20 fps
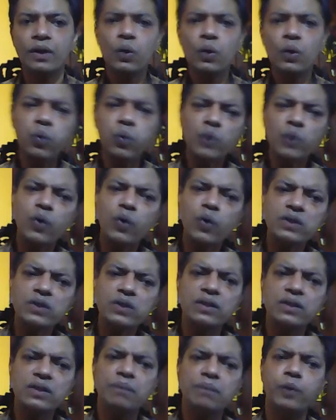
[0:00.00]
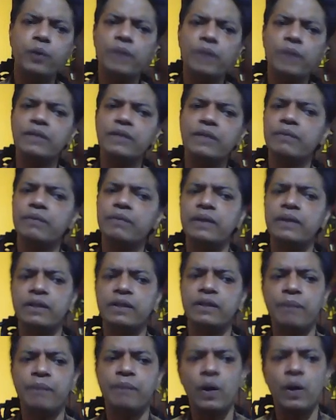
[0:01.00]
What was the poem really
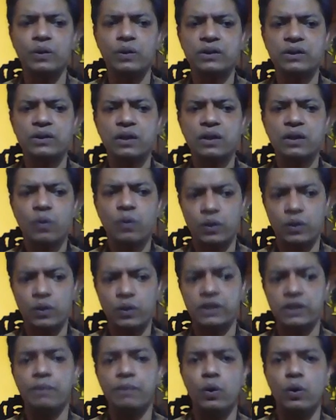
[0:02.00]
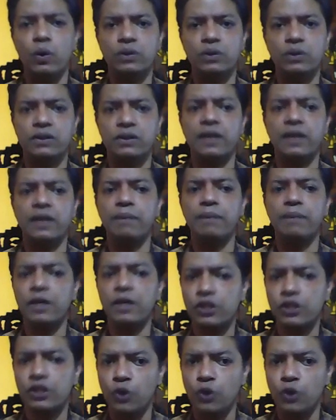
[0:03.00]
about? Was it about the sunny
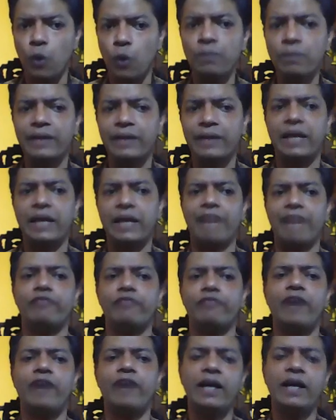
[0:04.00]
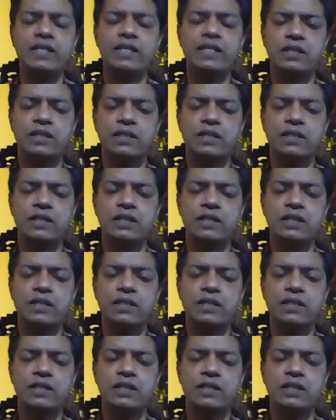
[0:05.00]
pleasure dome and cave of ice,